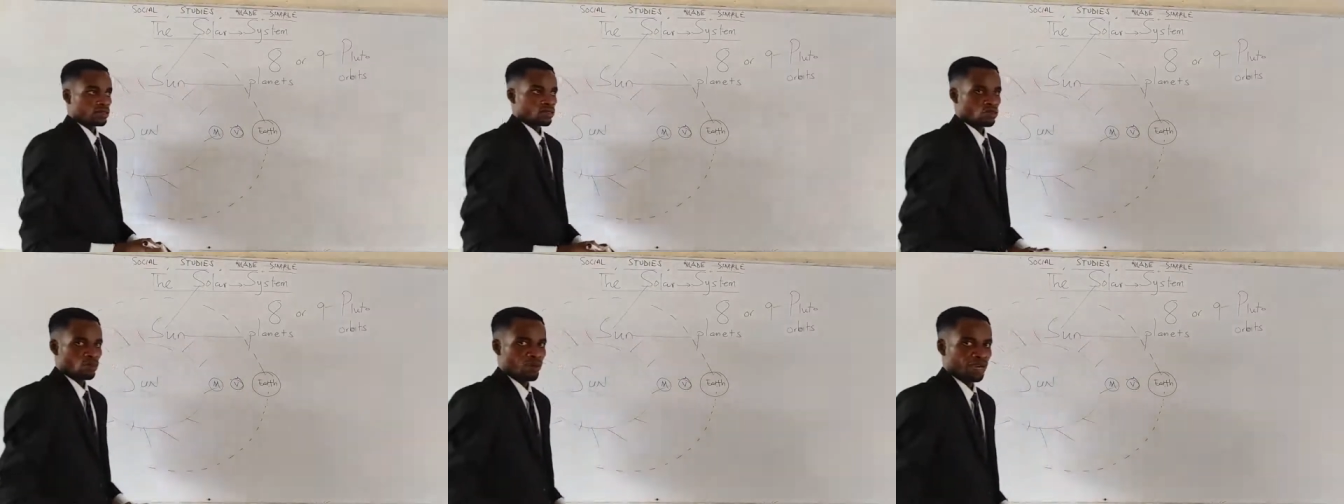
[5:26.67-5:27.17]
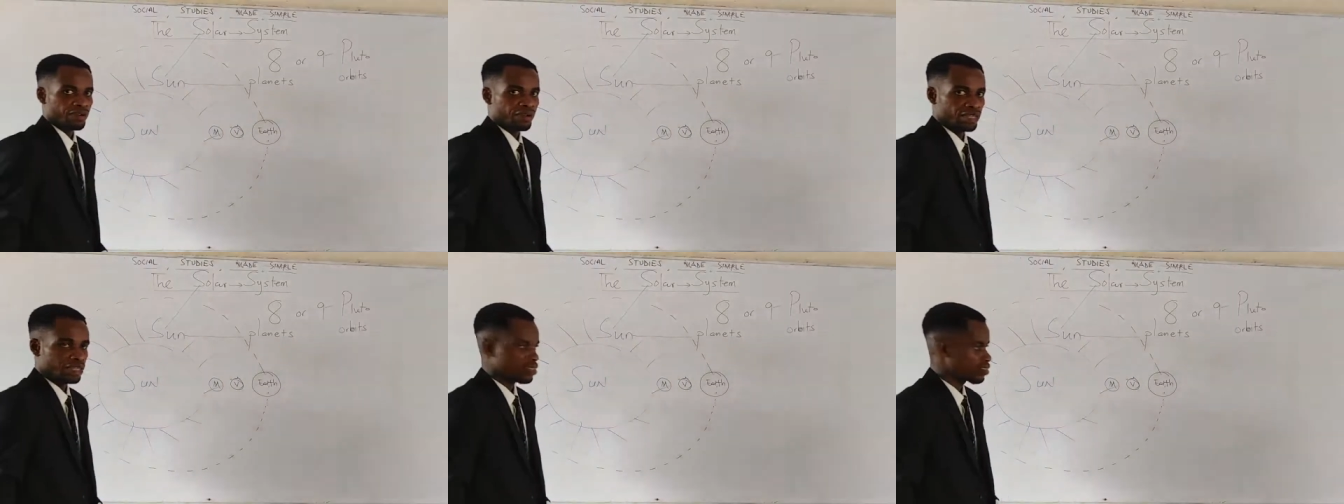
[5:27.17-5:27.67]
So
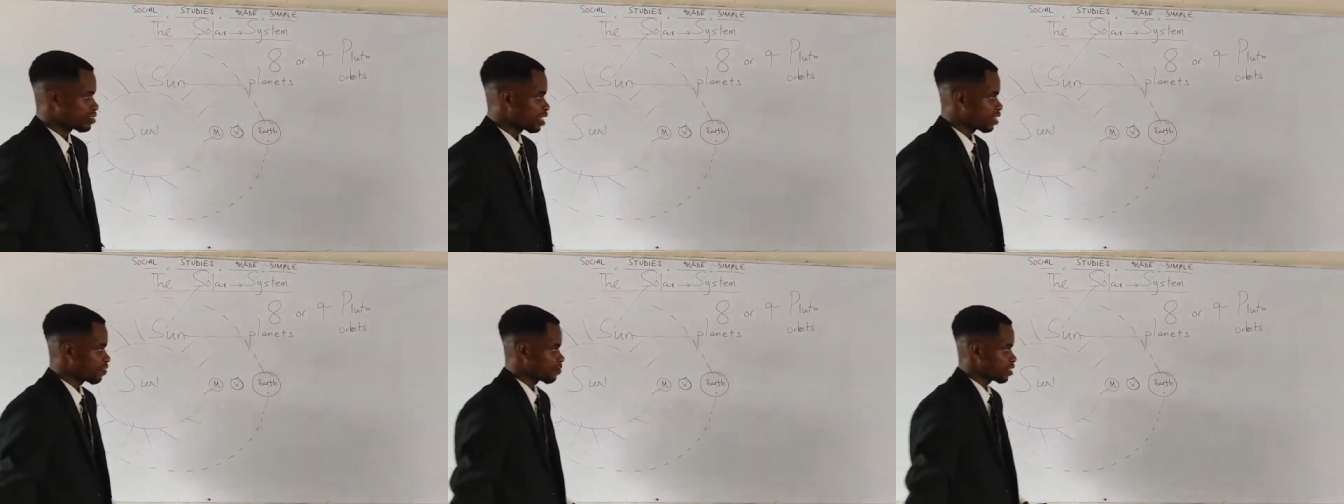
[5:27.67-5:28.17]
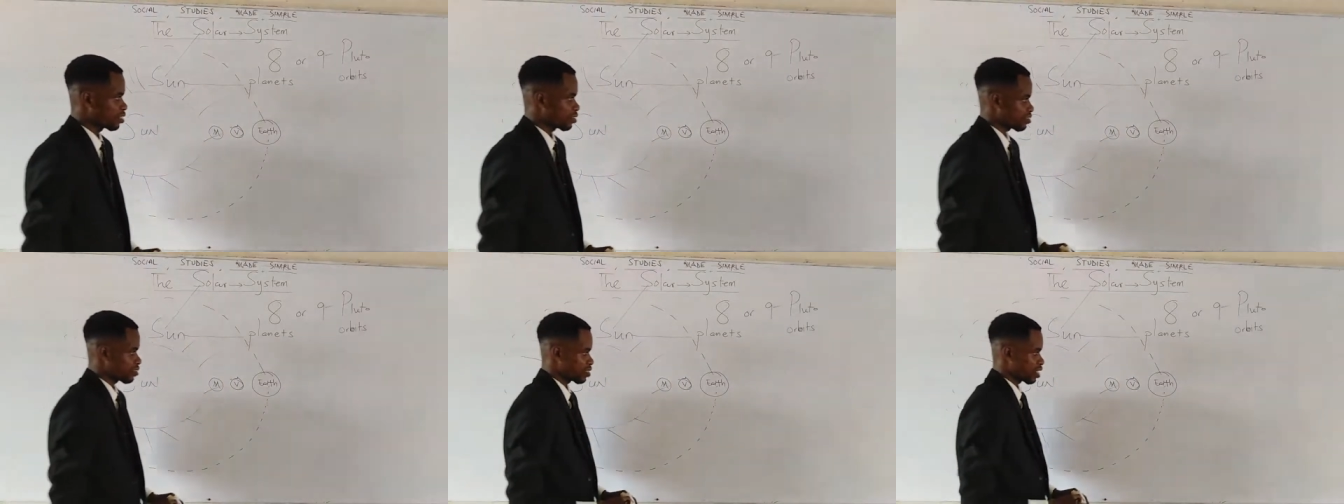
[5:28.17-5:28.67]
Mercury is there,
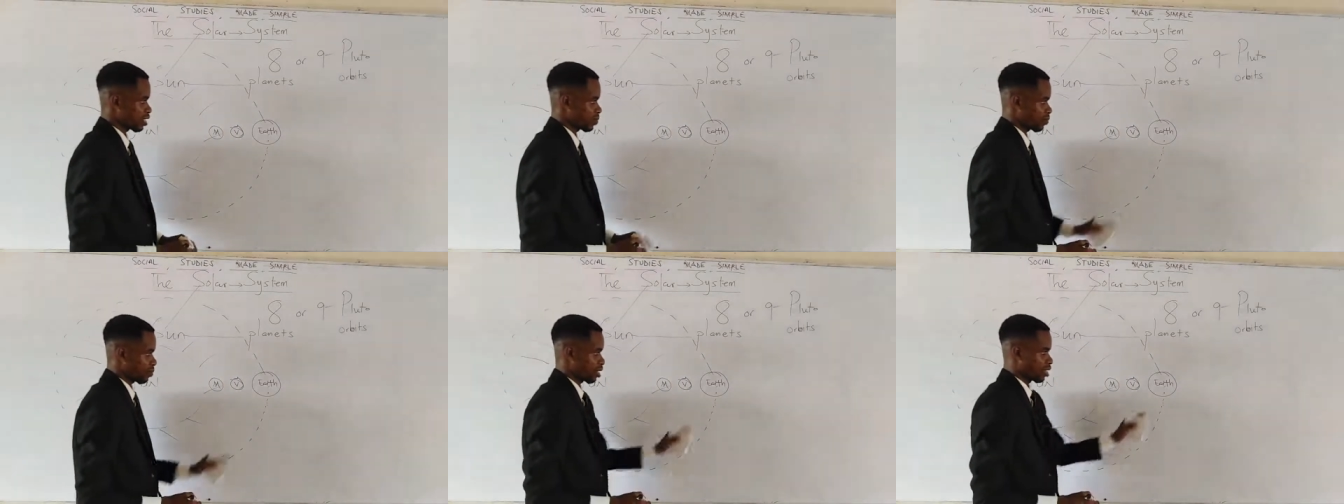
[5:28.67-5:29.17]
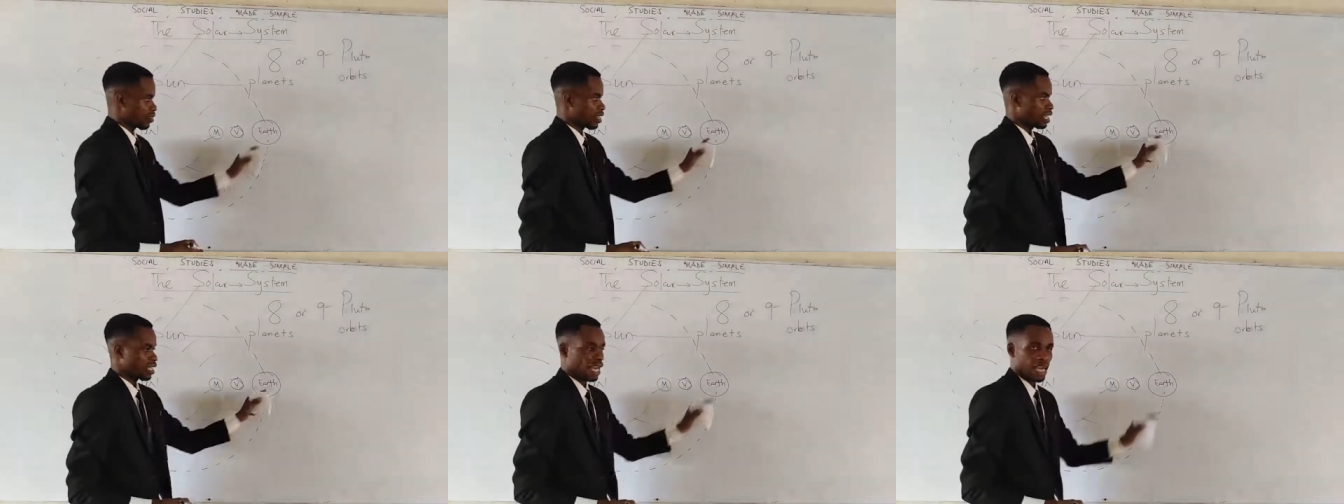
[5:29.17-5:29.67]
Venus is there,
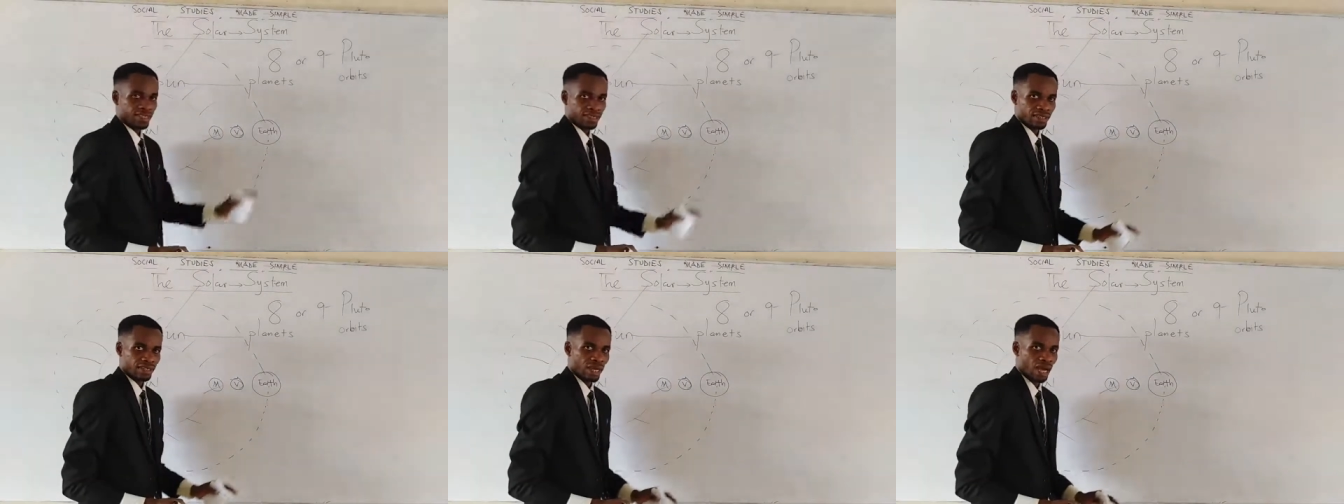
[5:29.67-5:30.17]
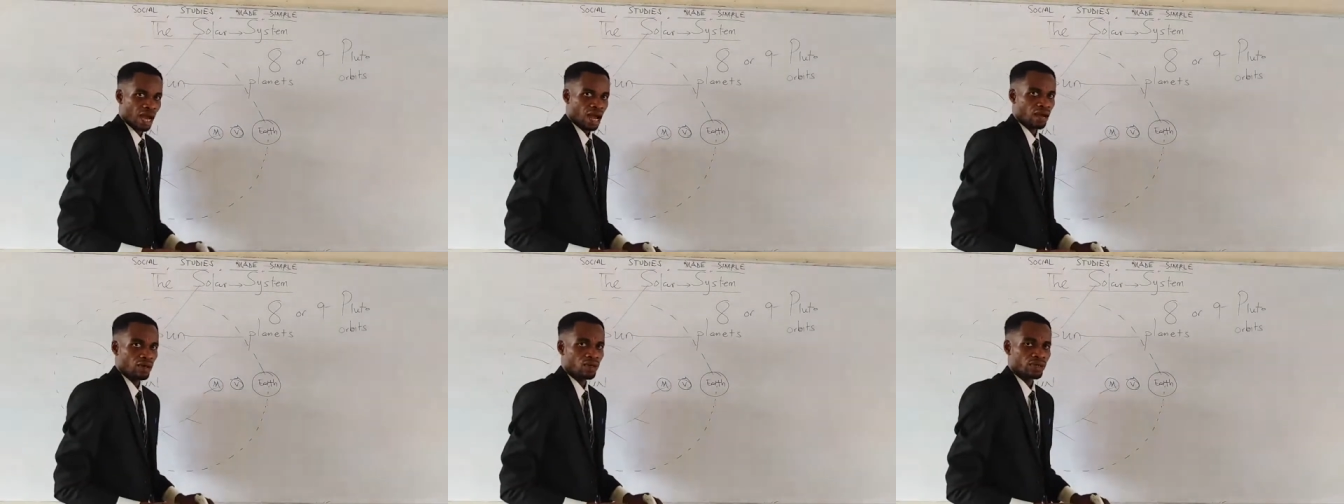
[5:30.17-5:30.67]
then Earth.
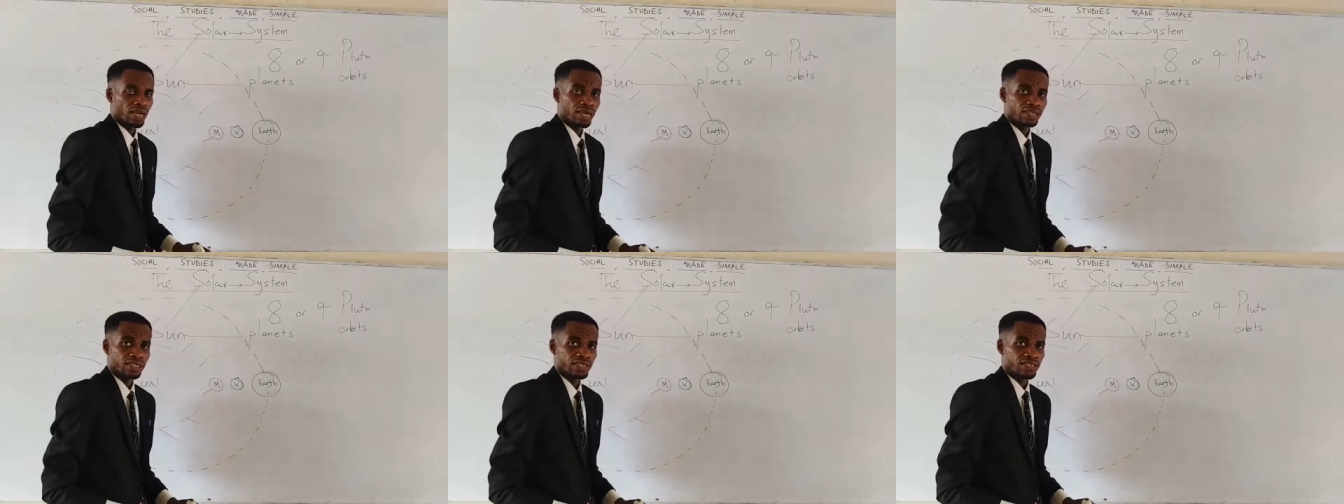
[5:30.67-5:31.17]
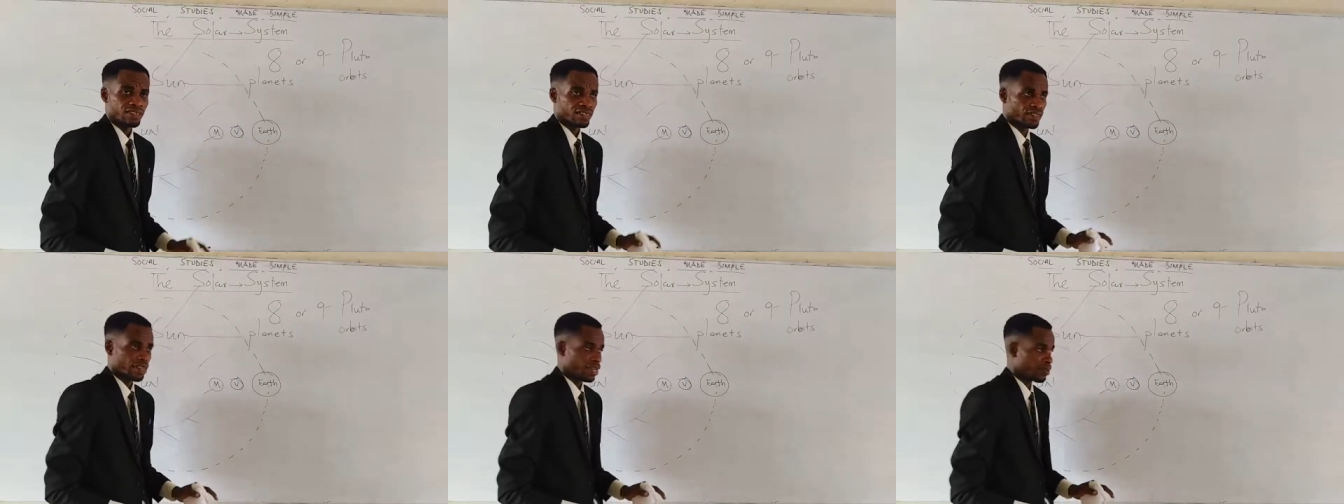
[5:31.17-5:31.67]
Our own Earth is
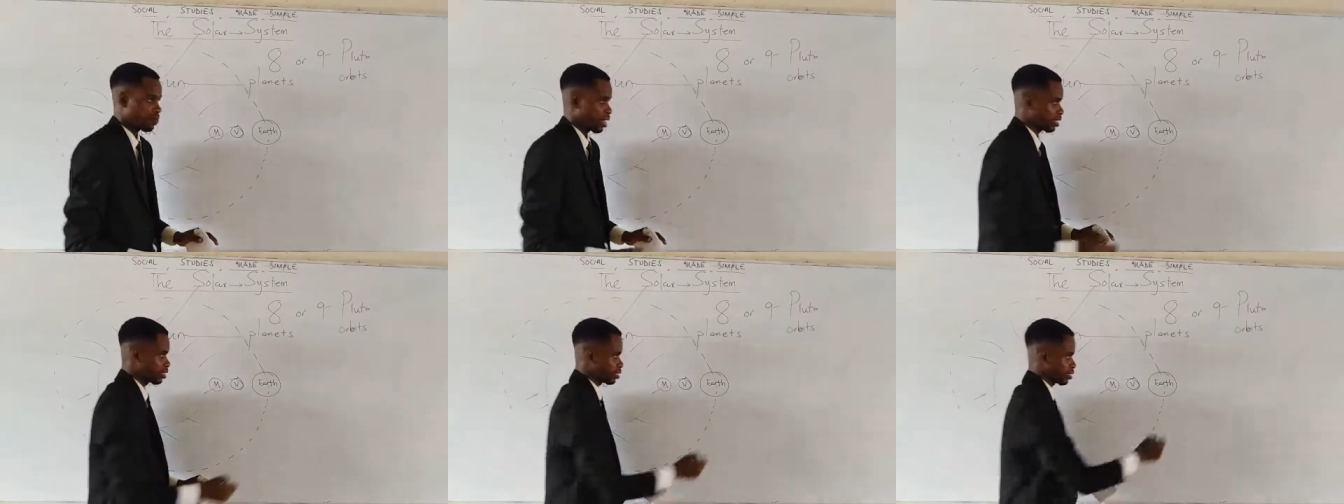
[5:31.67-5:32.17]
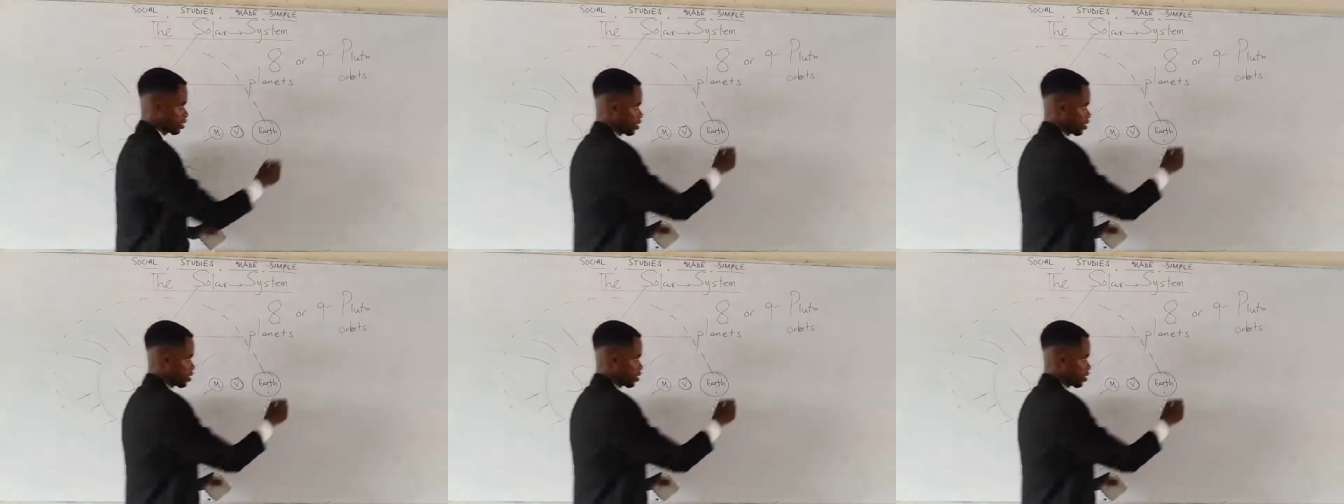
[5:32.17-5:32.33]
the third planet,